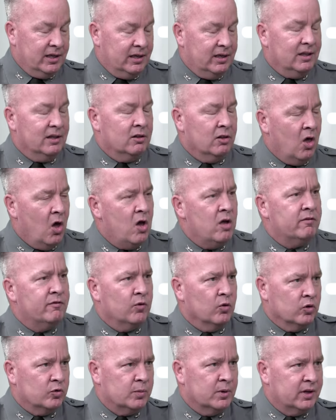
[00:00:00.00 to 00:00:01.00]
law
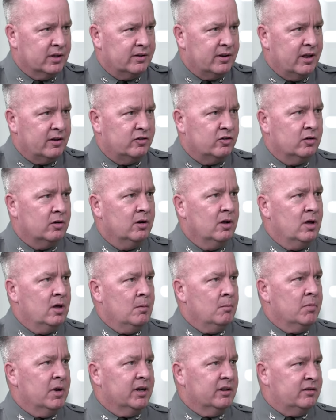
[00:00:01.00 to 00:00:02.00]
enforcement attention,
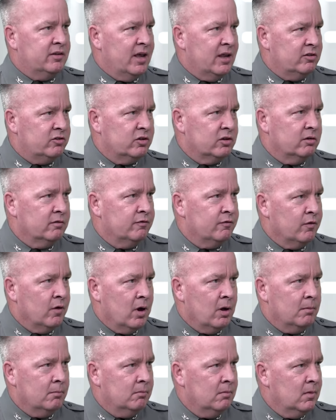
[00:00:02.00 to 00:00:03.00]
but attention
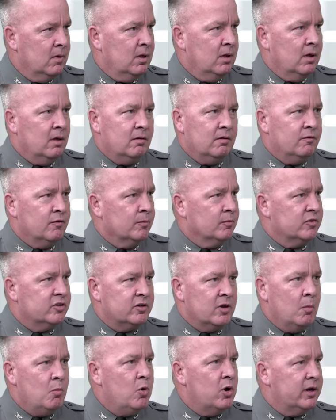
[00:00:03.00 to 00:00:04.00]
from
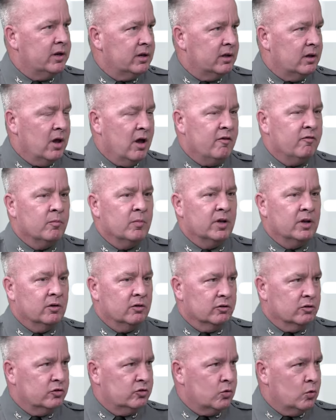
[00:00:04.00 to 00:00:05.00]
someone in government or
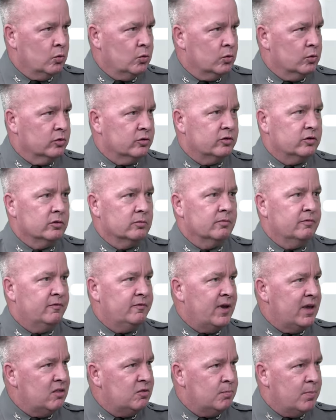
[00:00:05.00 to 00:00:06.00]
schools or
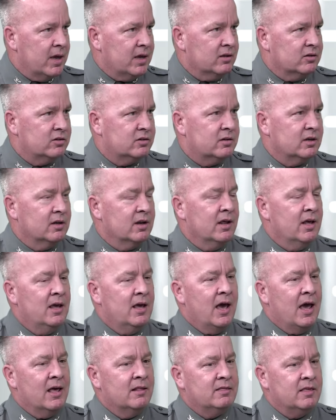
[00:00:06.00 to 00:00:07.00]
faith-based. And
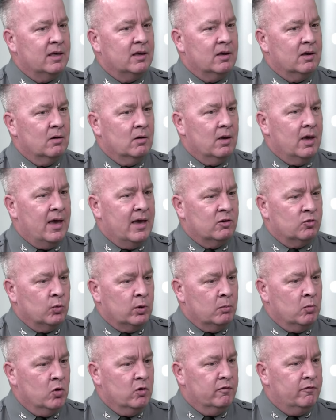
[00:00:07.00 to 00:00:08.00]
I think as we
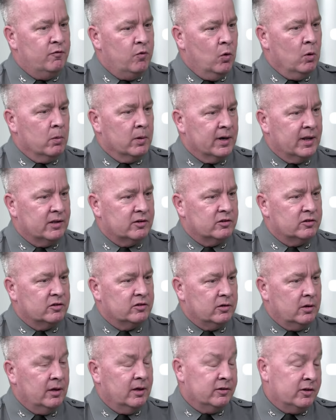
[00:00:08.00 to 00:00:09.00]
move forward as
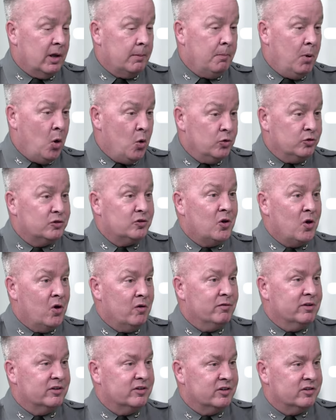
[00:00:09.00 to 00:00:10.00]
a
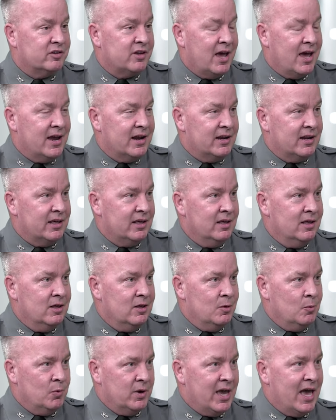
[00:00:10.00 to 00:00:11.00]
post-COVID society,
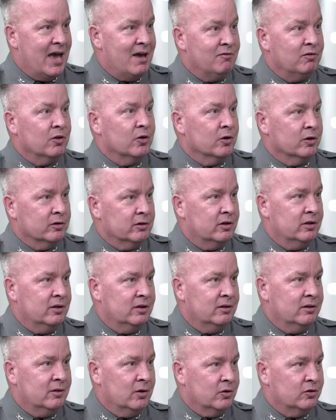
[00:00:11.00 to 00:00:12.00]
we have learned
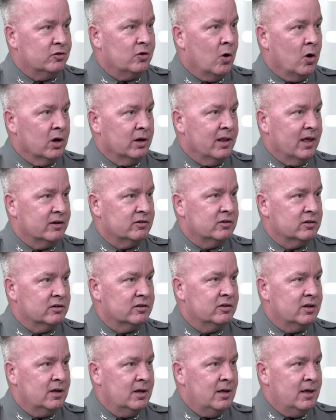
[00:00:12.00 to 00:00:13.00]
those hard
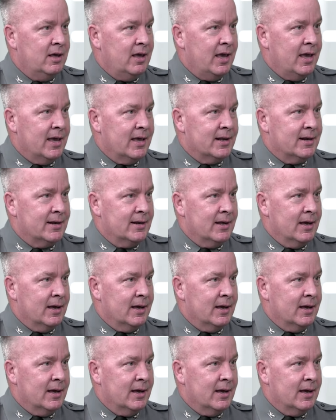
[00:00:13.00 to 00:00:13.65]
lessons. And